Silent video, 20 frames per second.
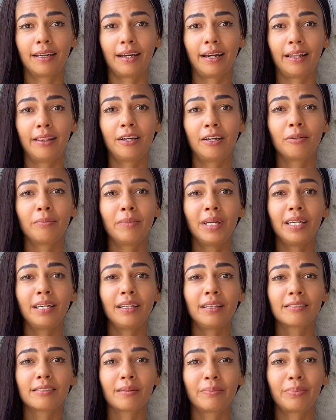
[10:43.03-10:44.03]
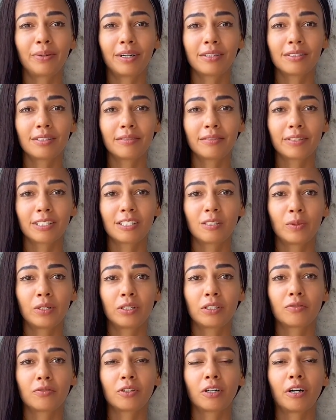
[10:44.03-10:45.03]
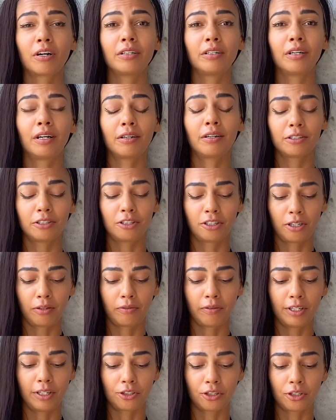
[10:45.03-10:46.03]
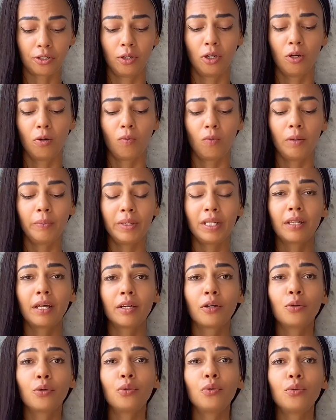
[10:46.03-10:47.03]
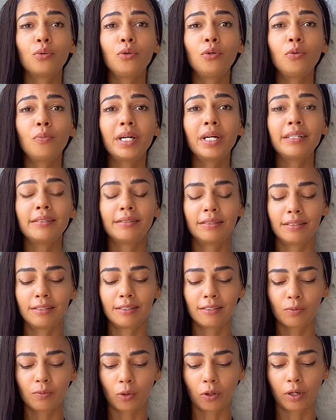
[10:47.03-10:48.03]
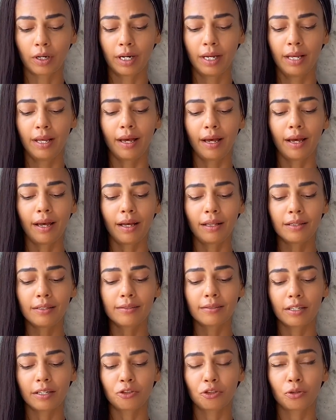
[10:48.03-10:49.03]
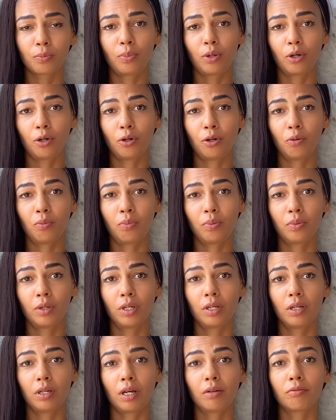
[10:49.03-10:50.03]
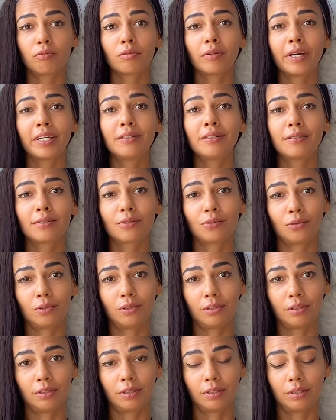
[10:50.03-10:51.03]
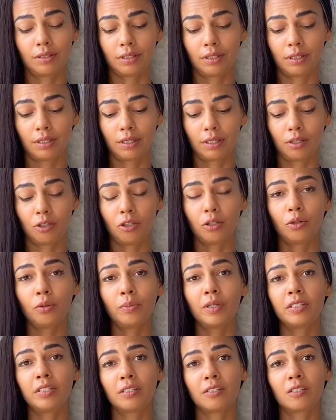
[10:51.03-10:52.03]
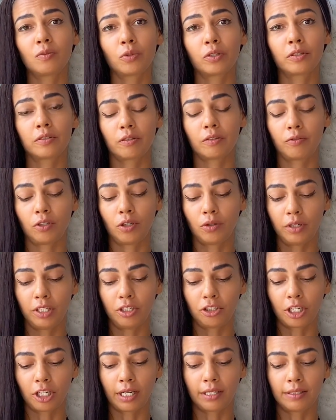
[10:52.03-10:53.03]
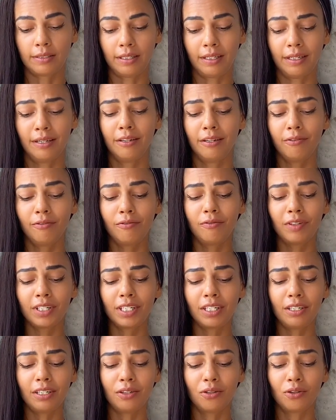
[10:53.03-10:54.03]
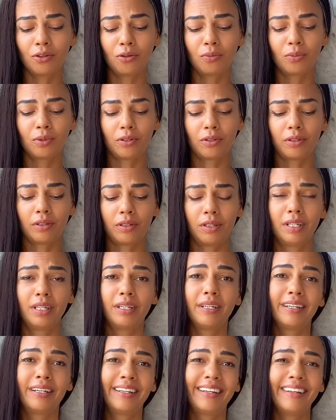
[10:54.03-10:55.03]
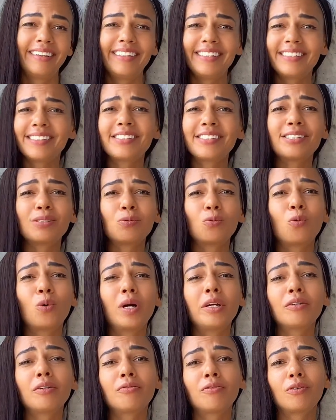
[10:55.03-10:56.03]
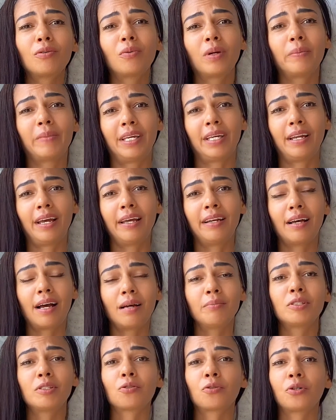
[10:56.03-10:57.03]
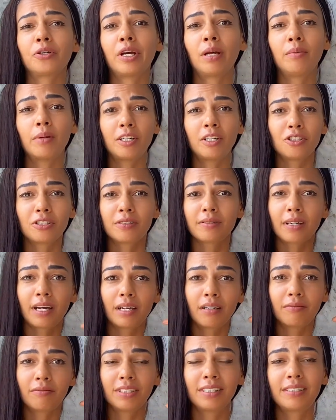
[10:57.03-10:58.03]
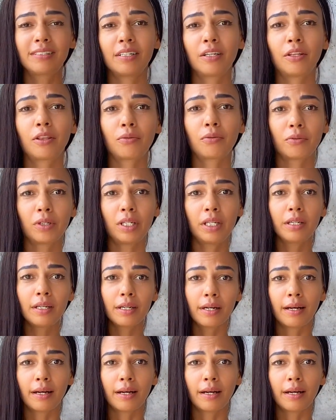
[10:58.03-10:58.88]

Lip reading: And they are making this a positive experience for our younger generation. Women like Uma Dinsmore, Alexandra Pope of Red School. Uma Dinsmore is of Yoni Shakti. Vicky Noble. These are just wonderful women. And I'm sorry, I just kind of listing 3,